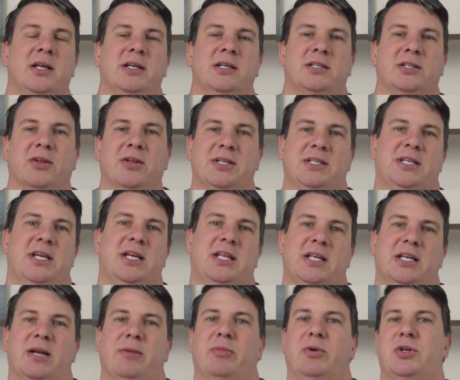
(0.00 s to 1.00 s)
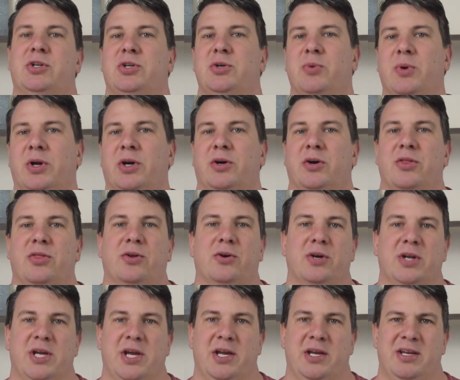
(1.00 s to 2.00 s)
So let's take the number
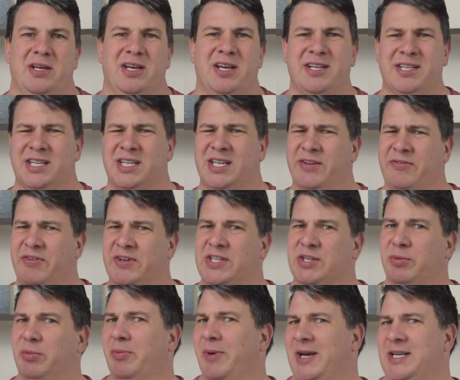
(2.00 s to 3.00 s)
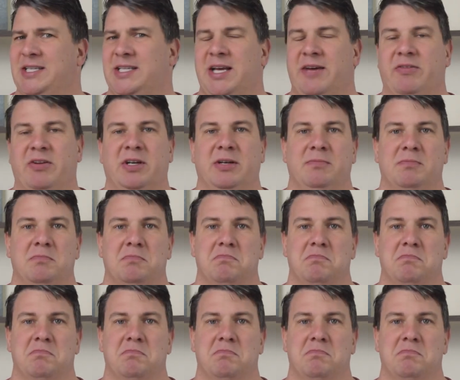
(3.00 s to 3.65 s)
238. Is it divisible by 7?